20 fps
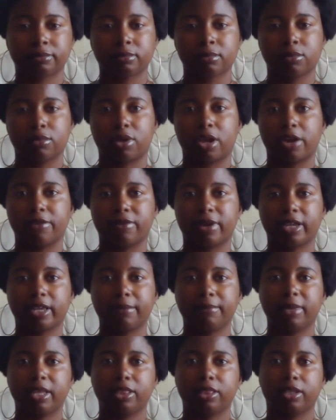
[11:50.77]
I
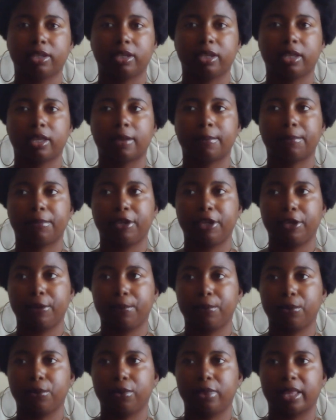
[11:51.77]
recommend looking up people
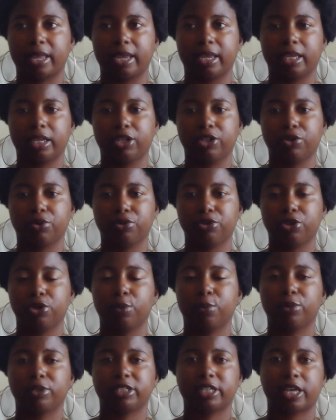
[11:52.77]
like Neil
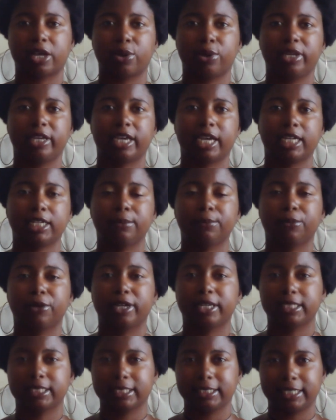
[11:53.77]
Patel. He kind of
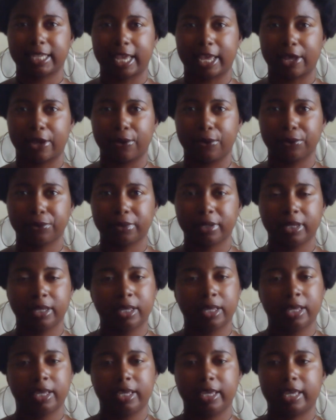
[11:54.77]
breaks it down.
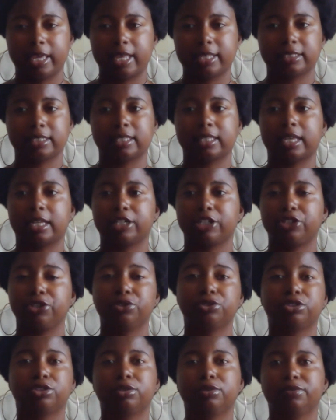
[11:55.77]
He has a lot of
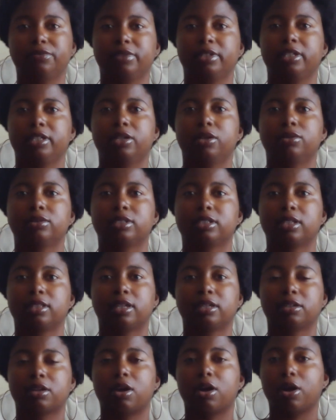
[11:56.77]
YouTube videos and a lot
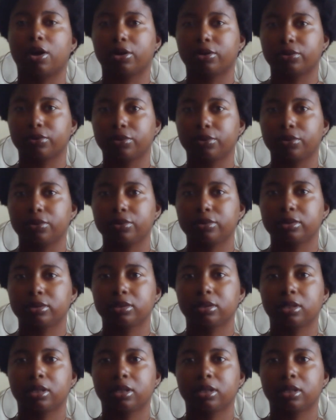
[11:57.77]
of articles